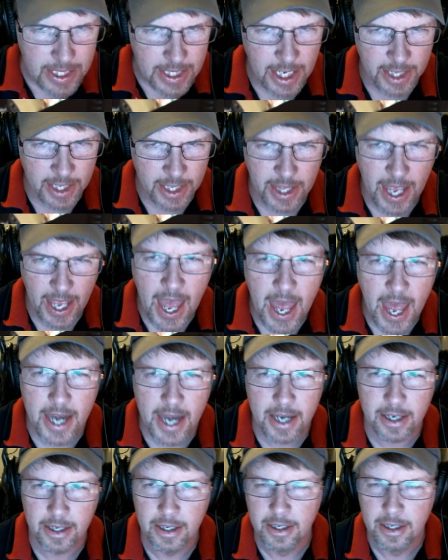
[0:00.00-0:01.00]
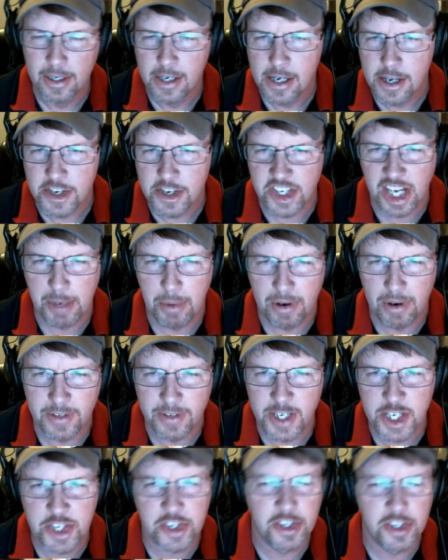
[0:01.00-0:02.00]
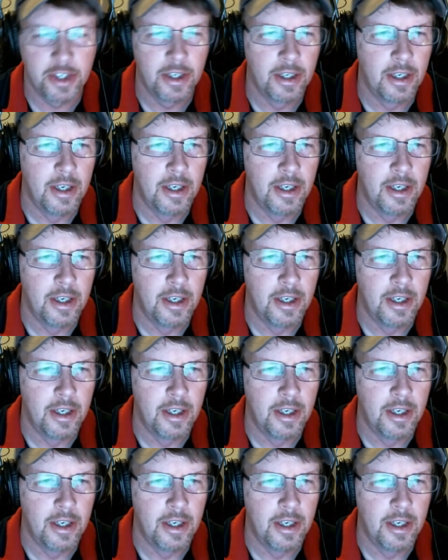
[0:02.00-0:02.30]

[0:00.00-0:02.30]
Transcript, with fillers: and then some of us